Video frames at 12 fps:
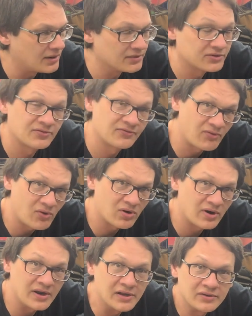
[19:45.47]
It's
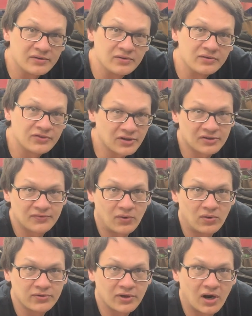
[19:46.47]
for a
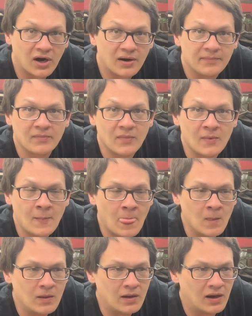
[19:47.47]
6-volt car,
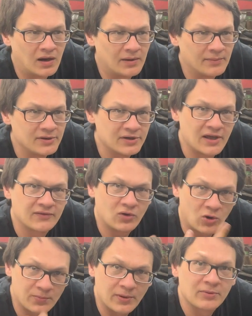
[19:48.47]
and you had to
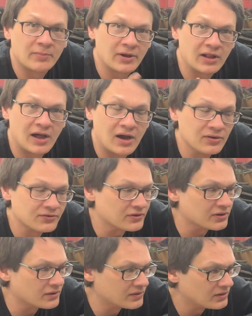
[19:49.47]
open up the bell housing.